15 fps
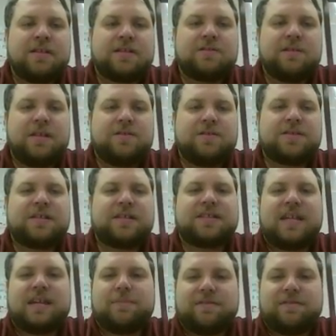So here's an
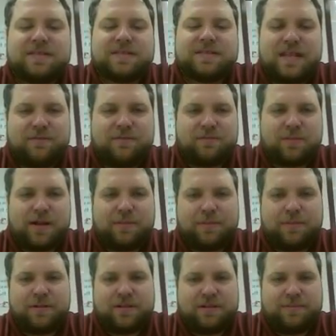example of the type of
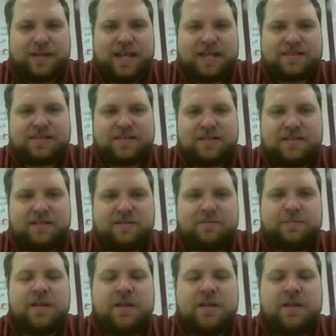problem you're going to be asked to do.